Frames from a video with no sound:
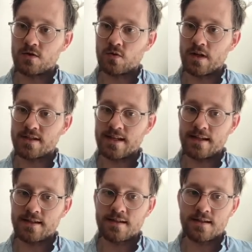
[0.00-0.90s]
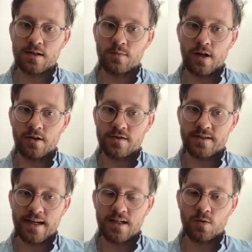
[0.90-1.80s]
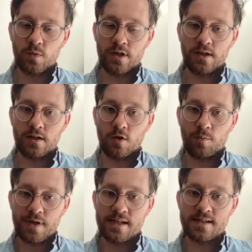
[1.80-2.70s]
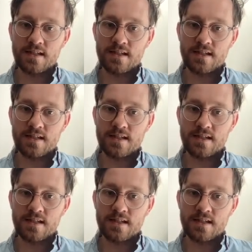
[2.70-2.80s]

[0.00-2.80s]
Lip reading: to a sense that we understand peace